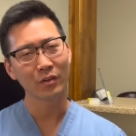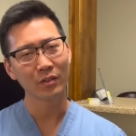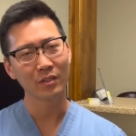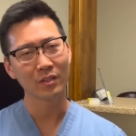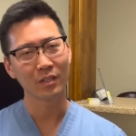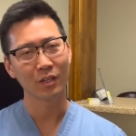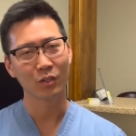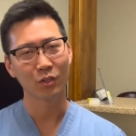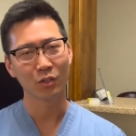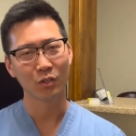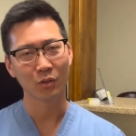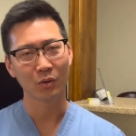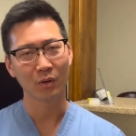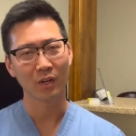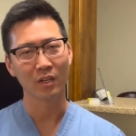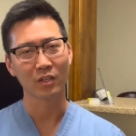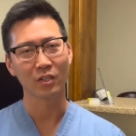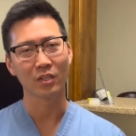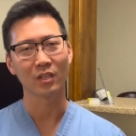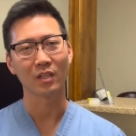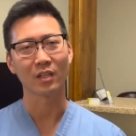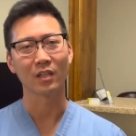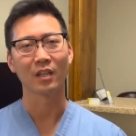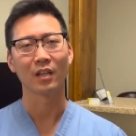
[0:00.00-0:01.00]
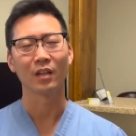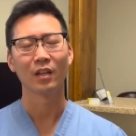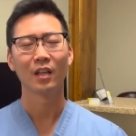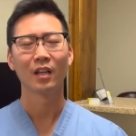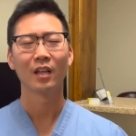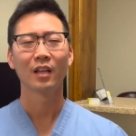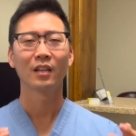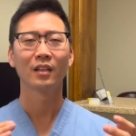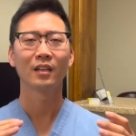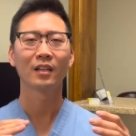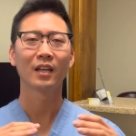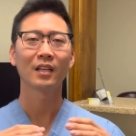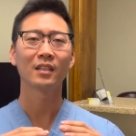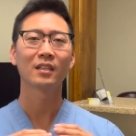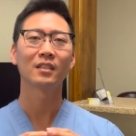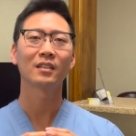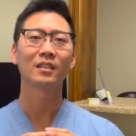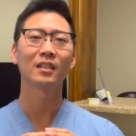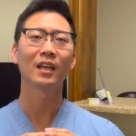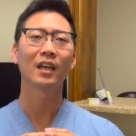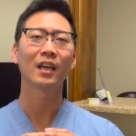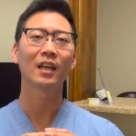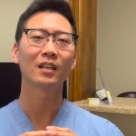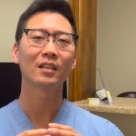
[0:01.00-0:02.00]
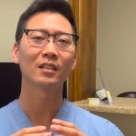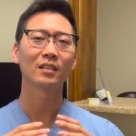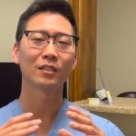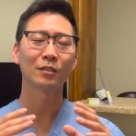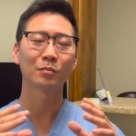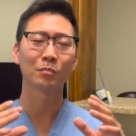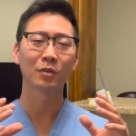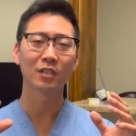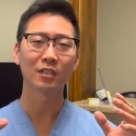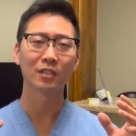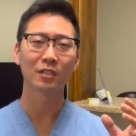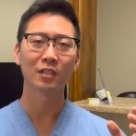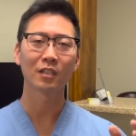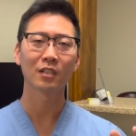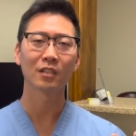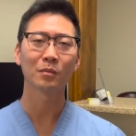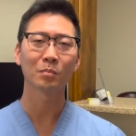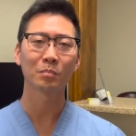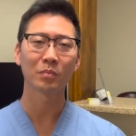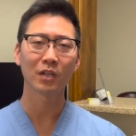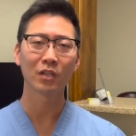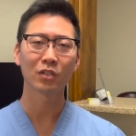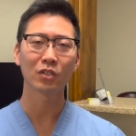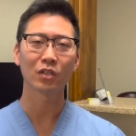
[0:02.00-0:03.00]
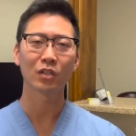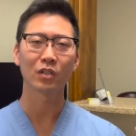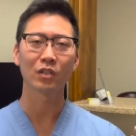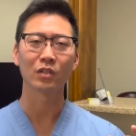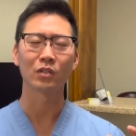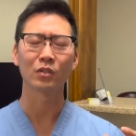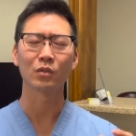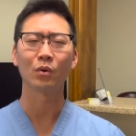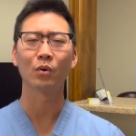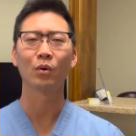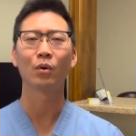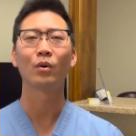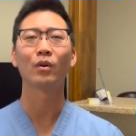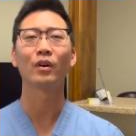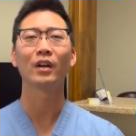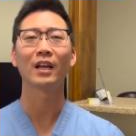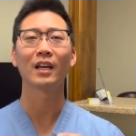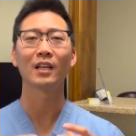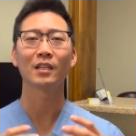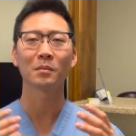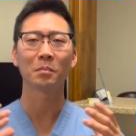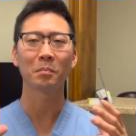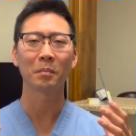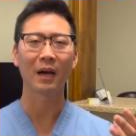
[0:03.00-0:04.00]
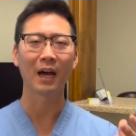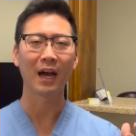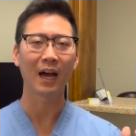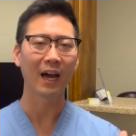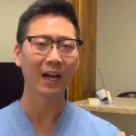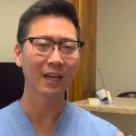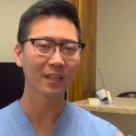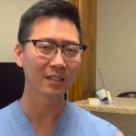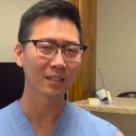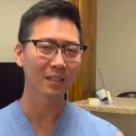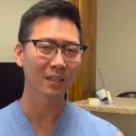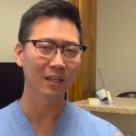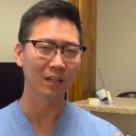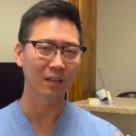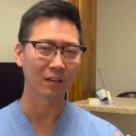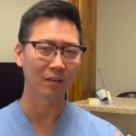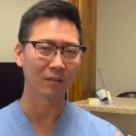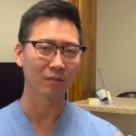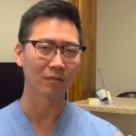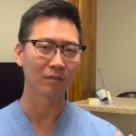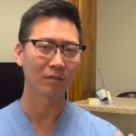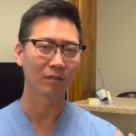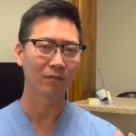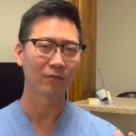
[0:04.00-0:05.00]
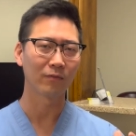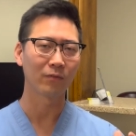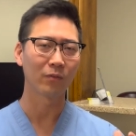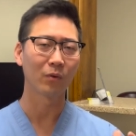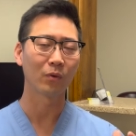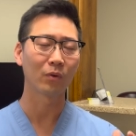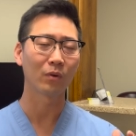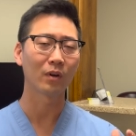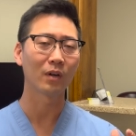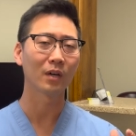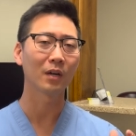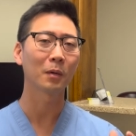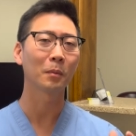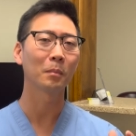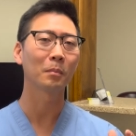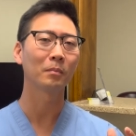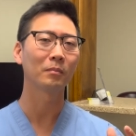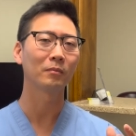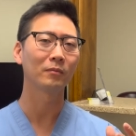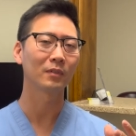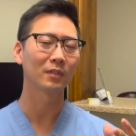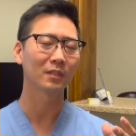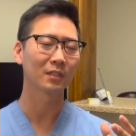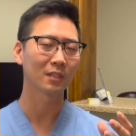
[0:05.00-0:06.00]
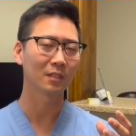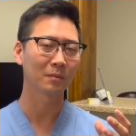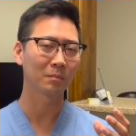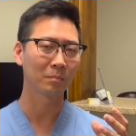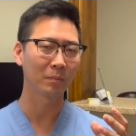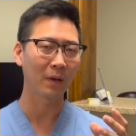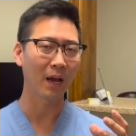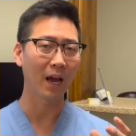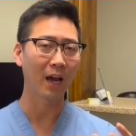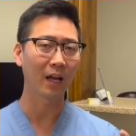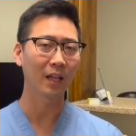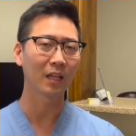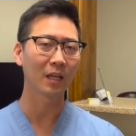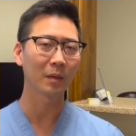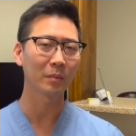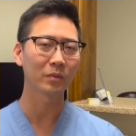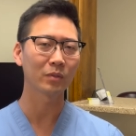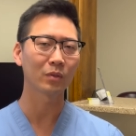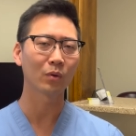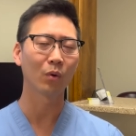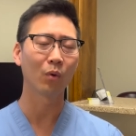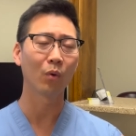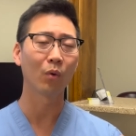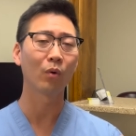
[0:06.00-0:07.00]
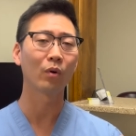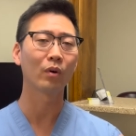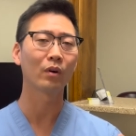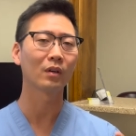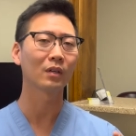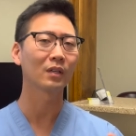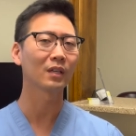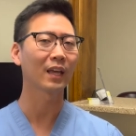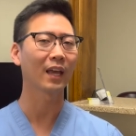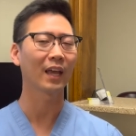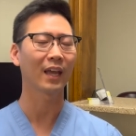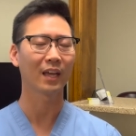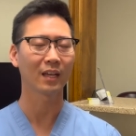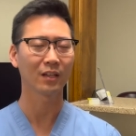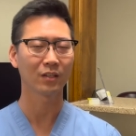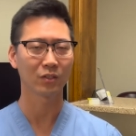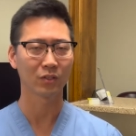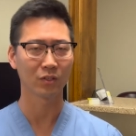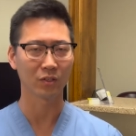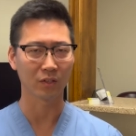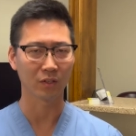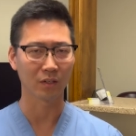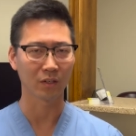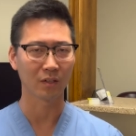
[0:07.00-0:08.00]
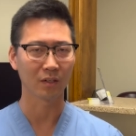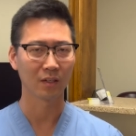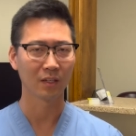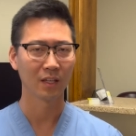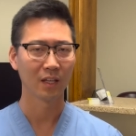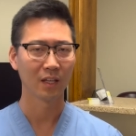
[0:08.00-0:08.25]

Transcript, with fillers: situation? Let's say it's suspicious or it's positive for polyps or cancer.